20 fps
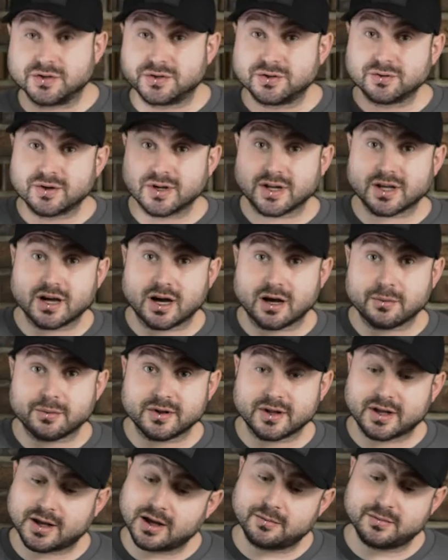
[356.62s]
do get a copy
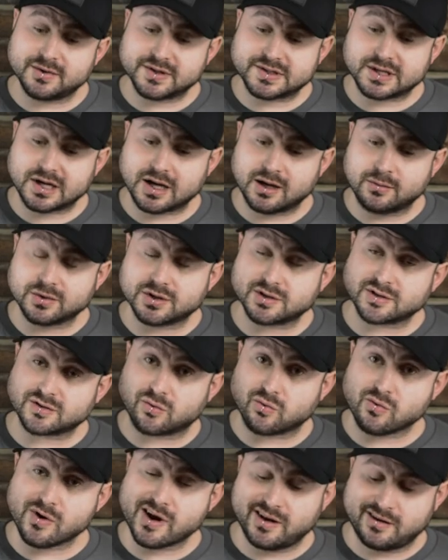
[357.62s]
of the game this time, which is
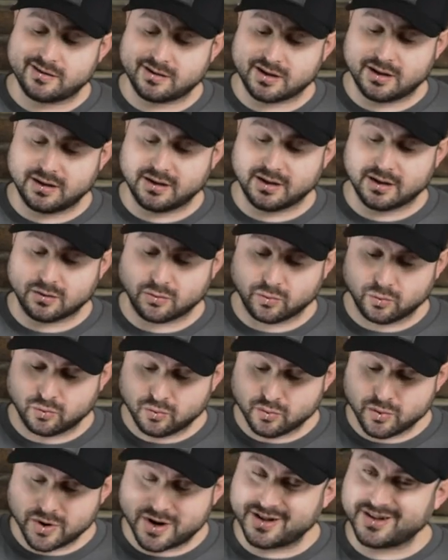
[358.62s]
great, and you get a
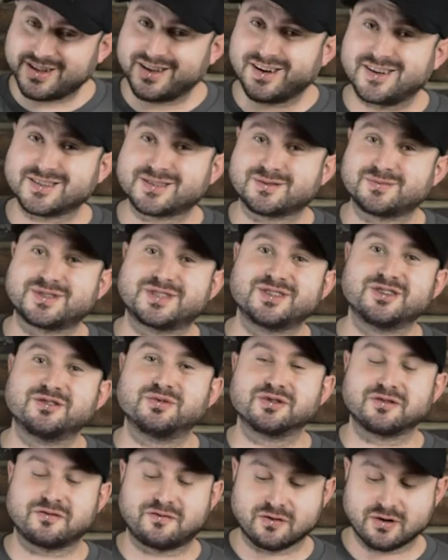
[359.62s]
really awesome
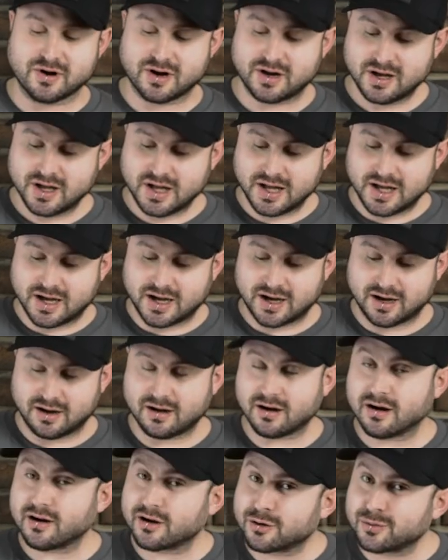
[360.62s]
steelbook for it. Uh,
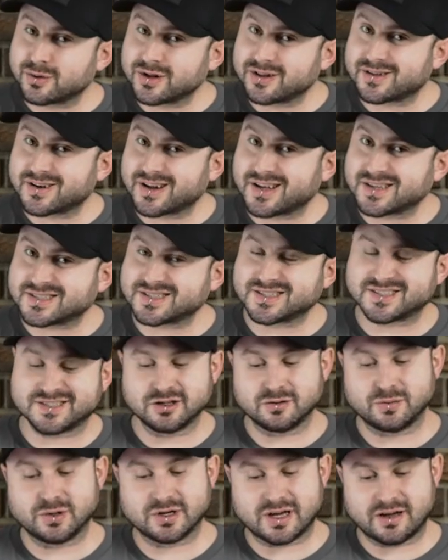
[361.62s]
arguably the nicest
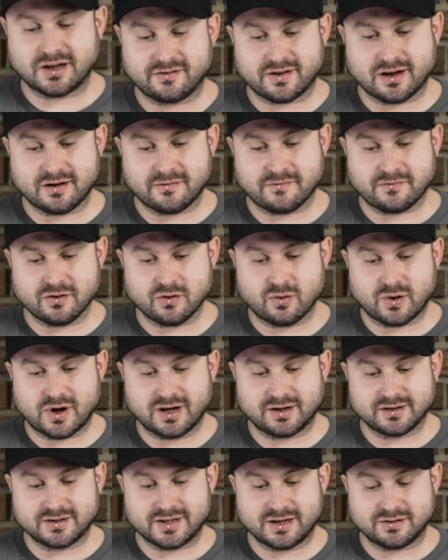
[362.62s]
steelbook got for a
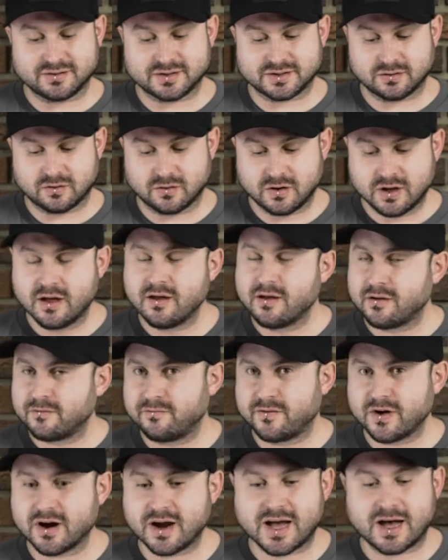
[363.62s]
while now, so
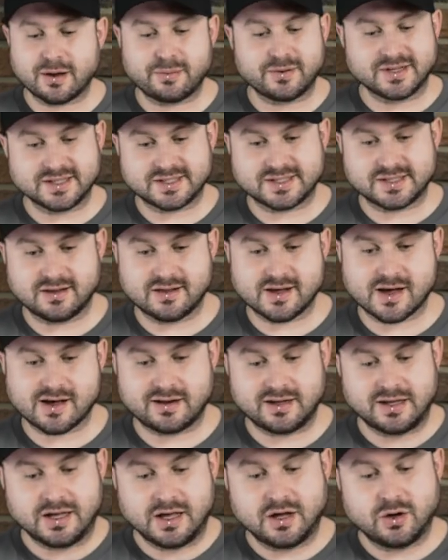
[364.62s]
very happy to see
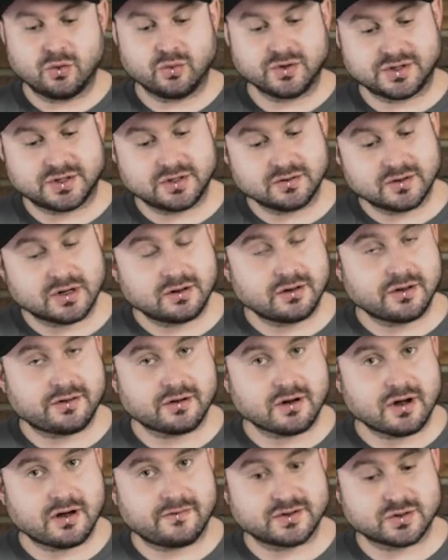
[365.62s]
that. We do get a
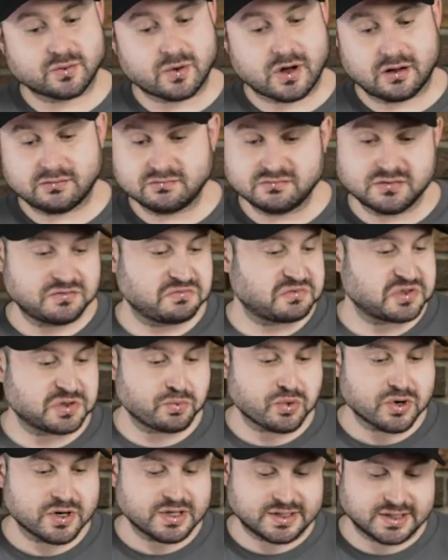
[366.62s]
lithograph as well. It's
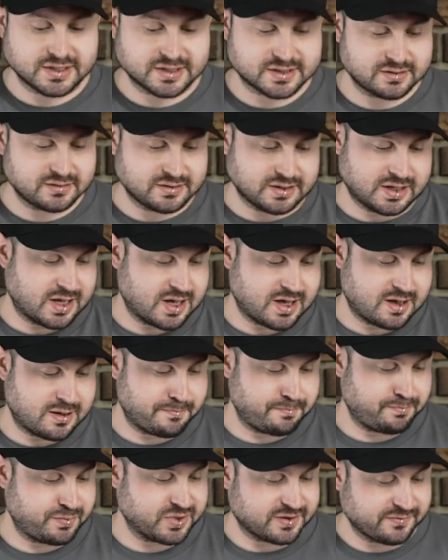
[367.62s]
pretty decent,
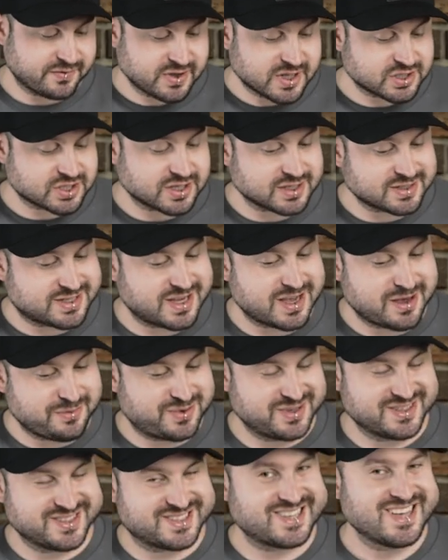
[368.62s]
um, but the V H S
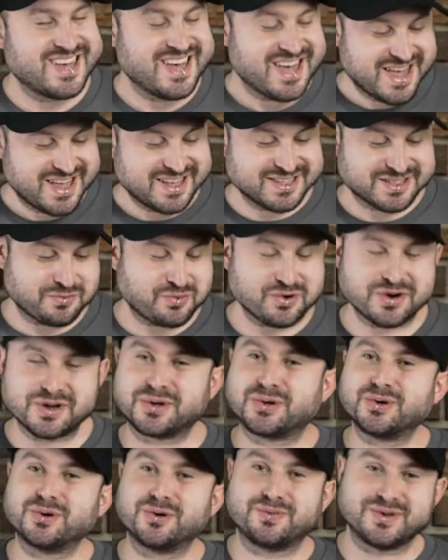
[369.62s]
tape is, is a pretty
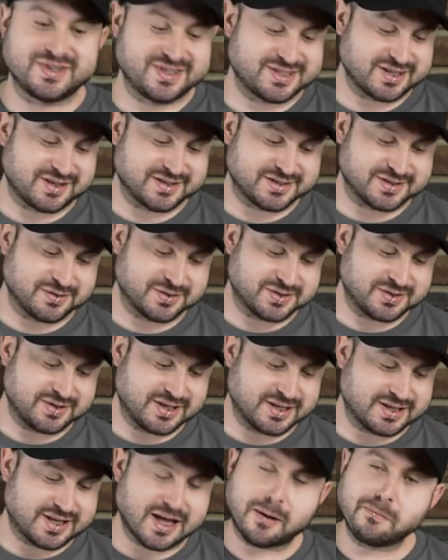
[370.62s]
cool piece also. So you
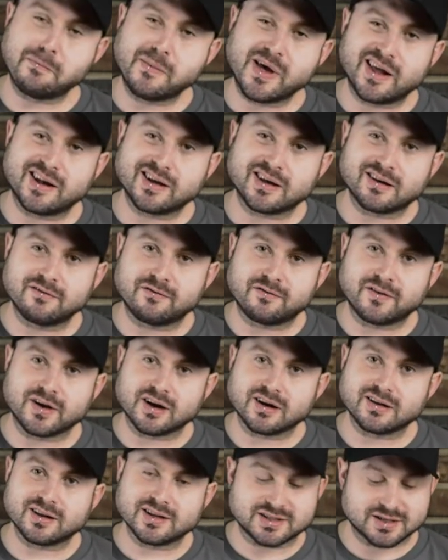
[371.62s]
get that mannequin
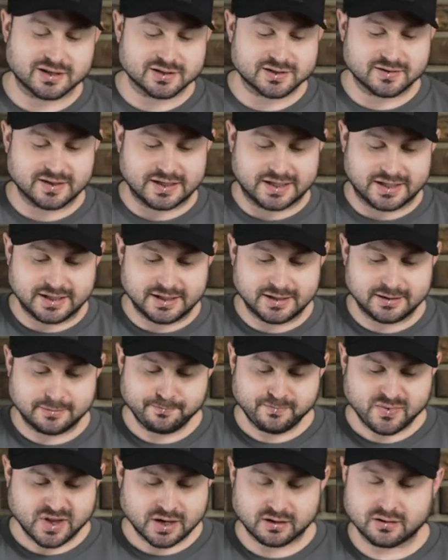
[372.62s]
finger that's also the key,
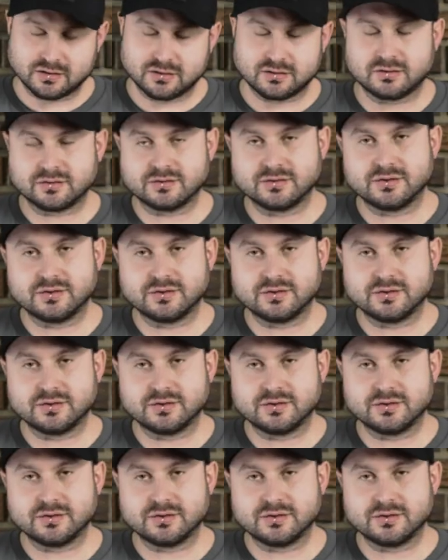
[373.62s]
and a little